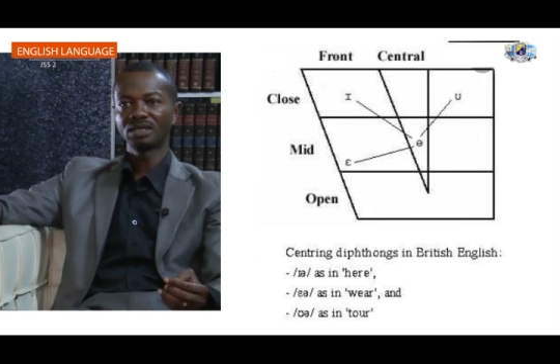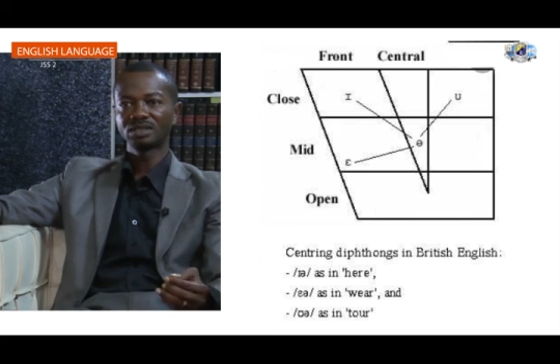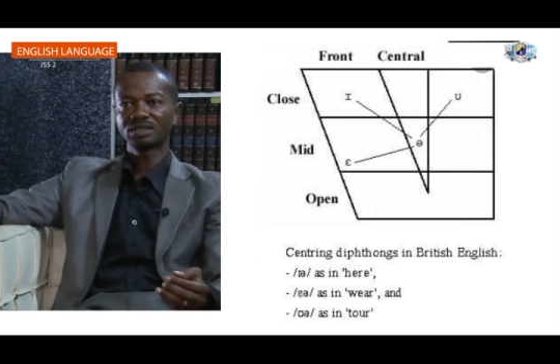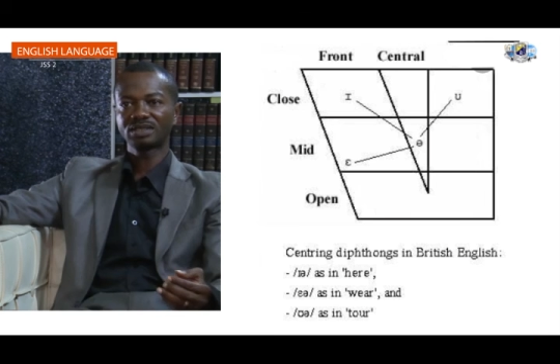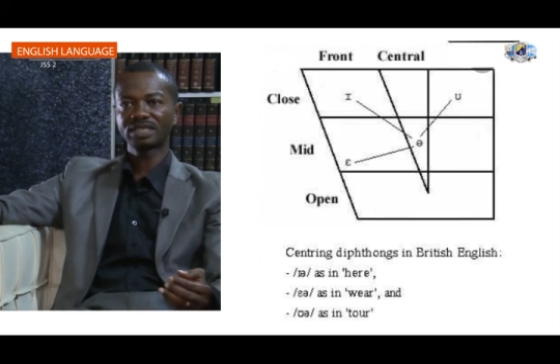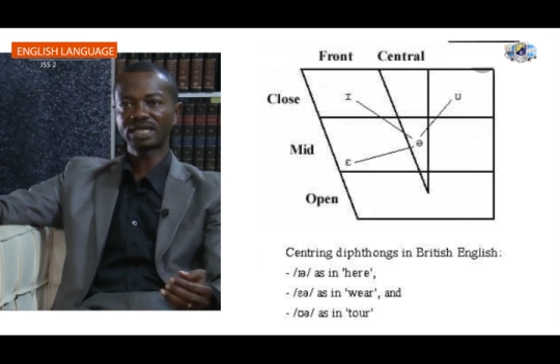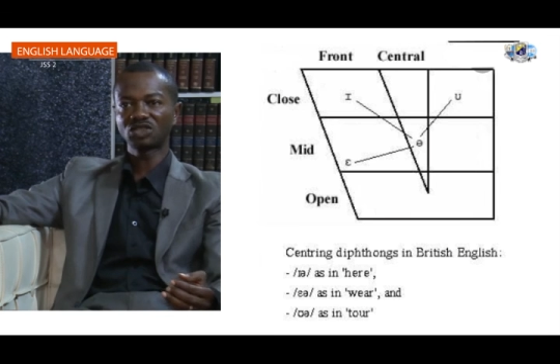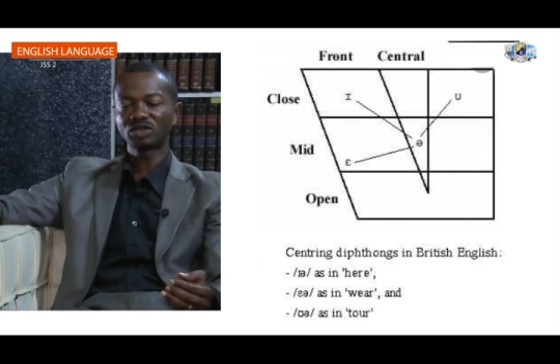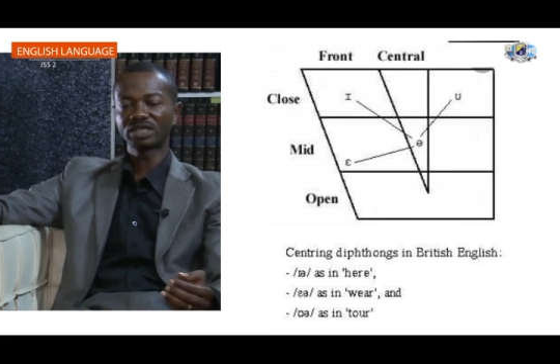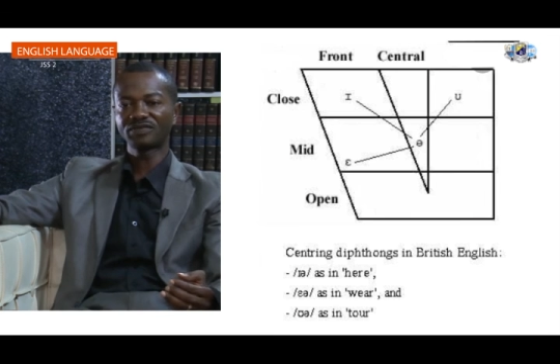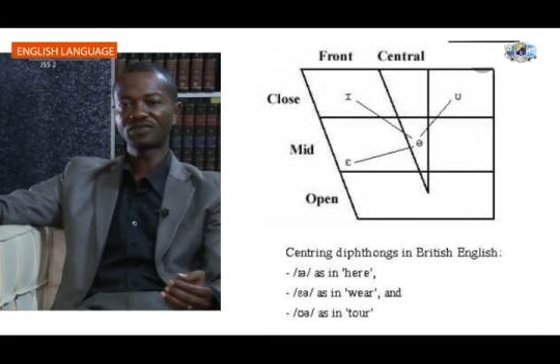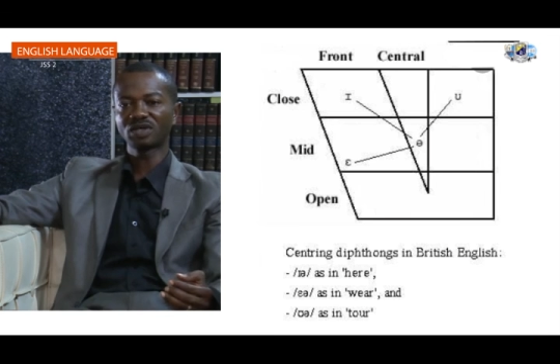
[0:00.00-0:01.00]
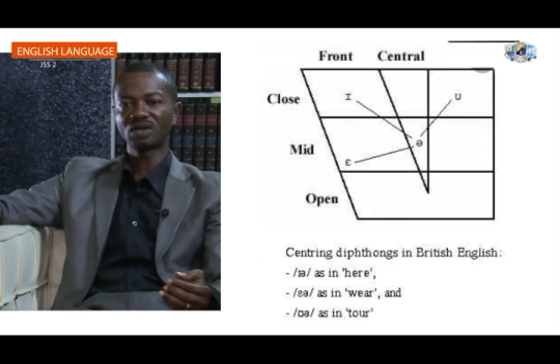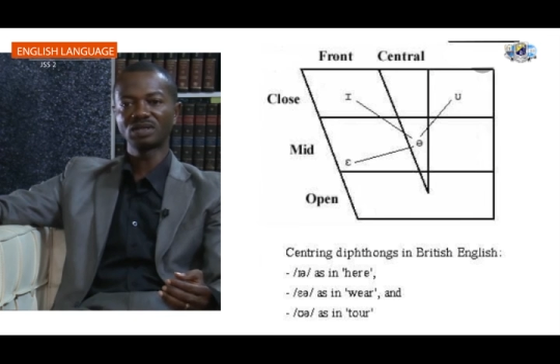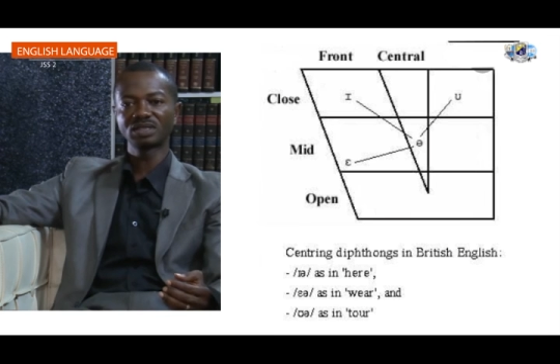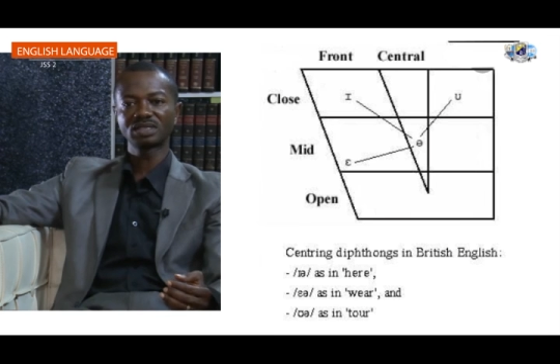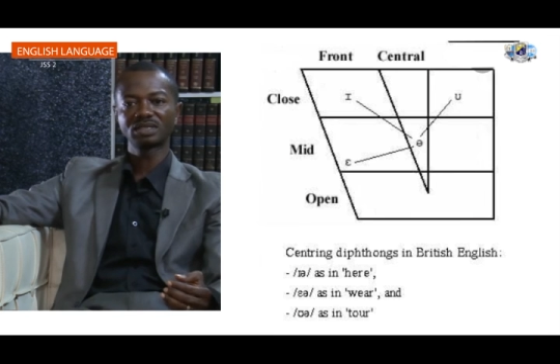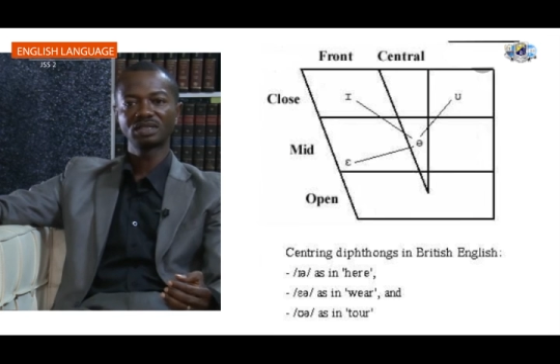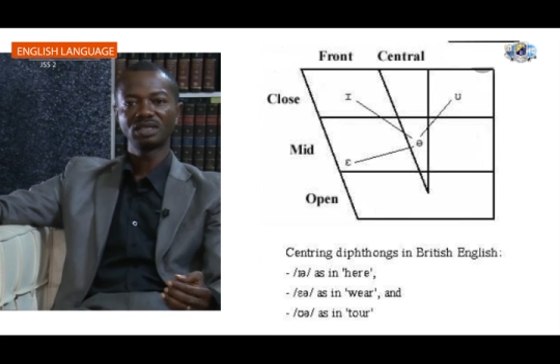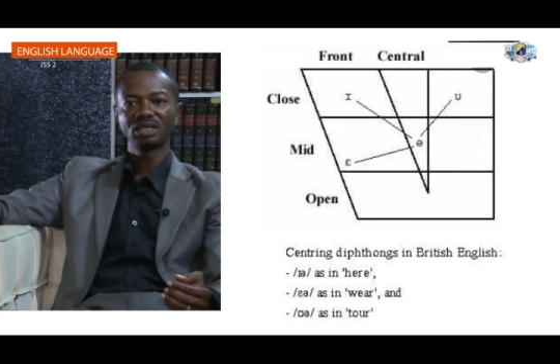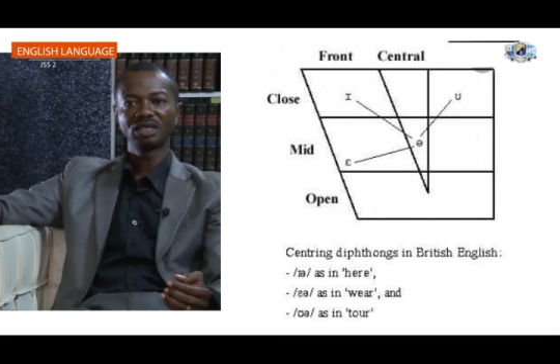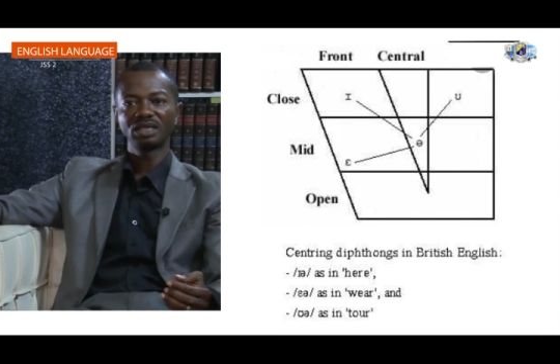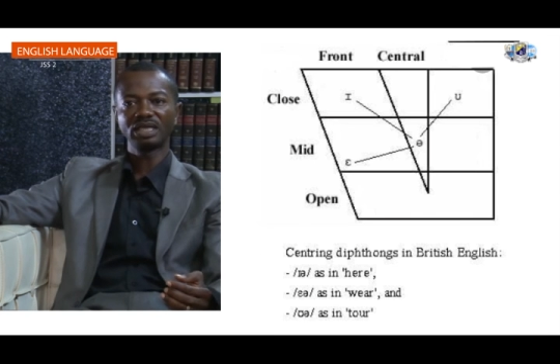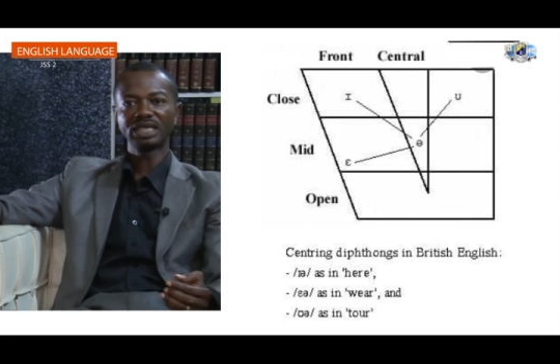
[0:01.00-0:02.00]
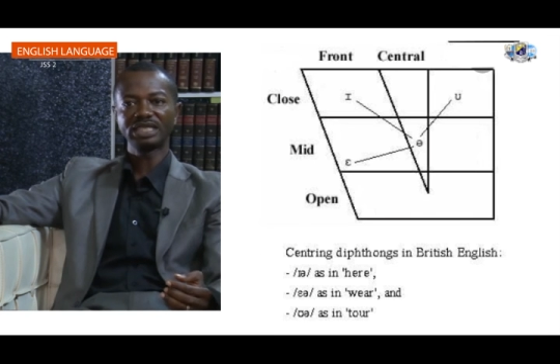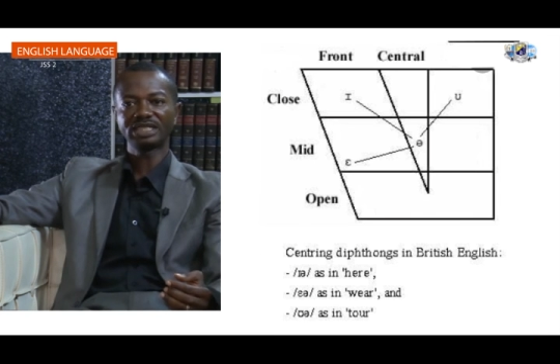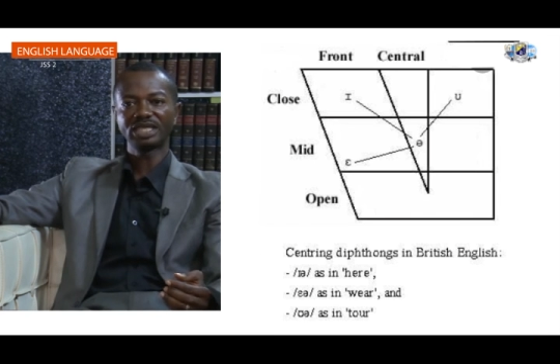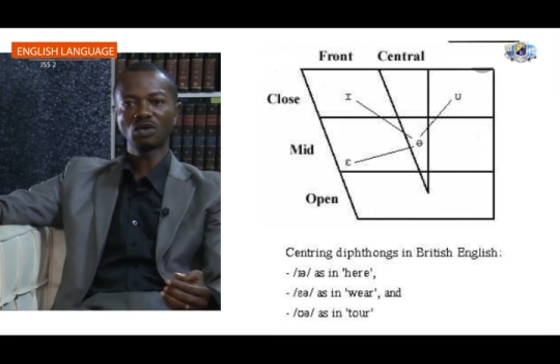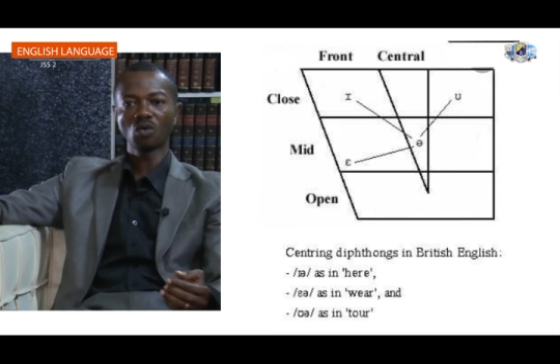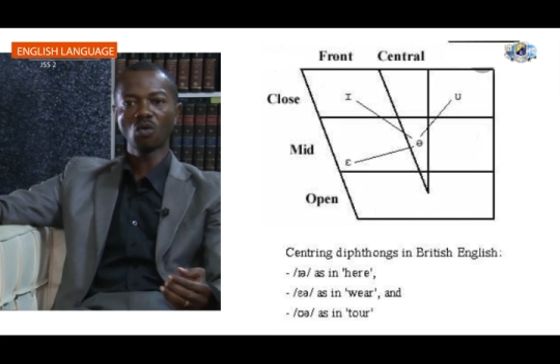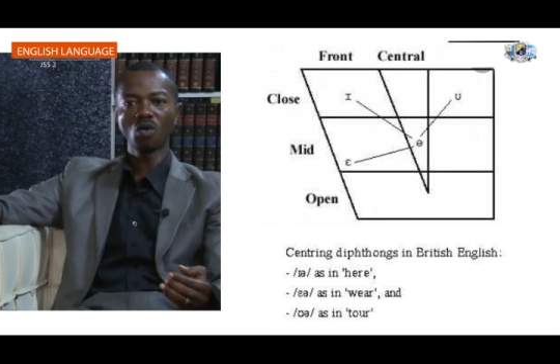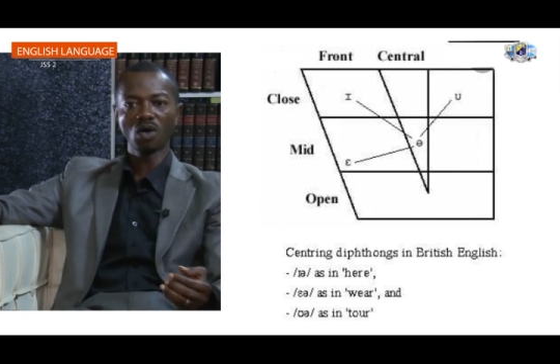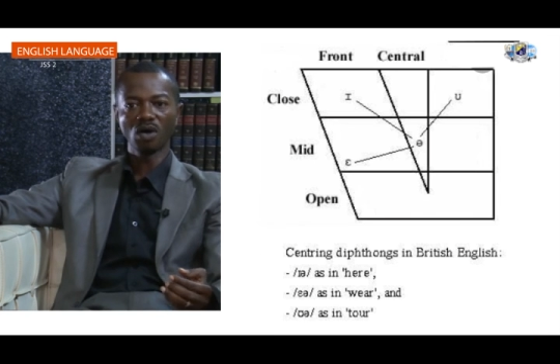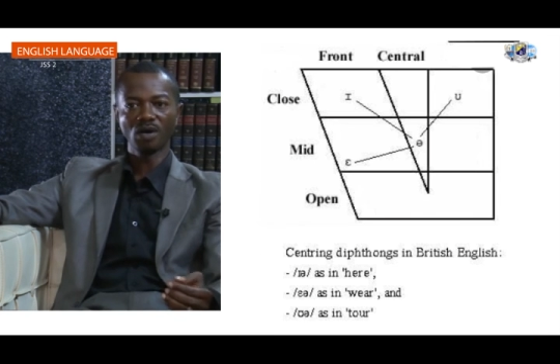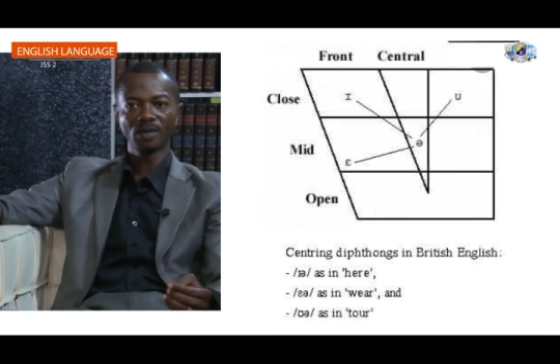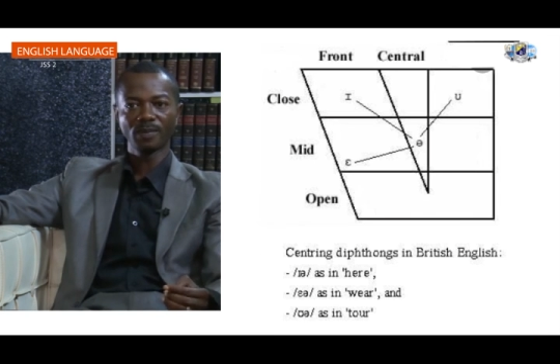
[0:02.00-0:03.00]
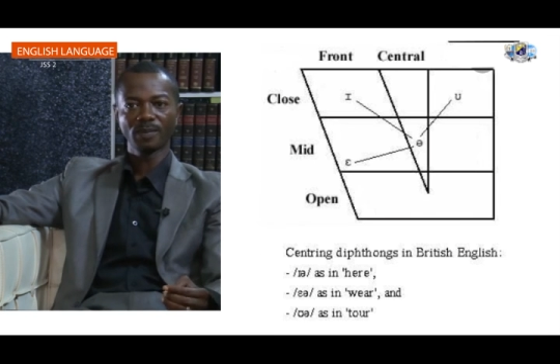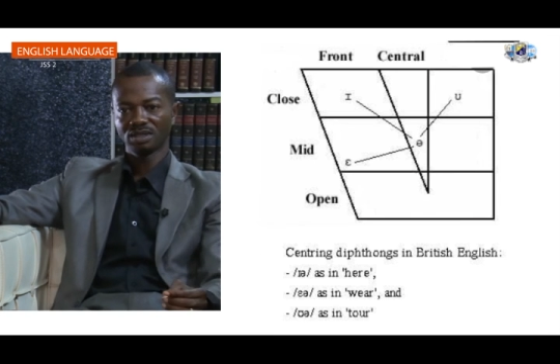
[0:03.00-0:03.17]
central diphthongs is the or.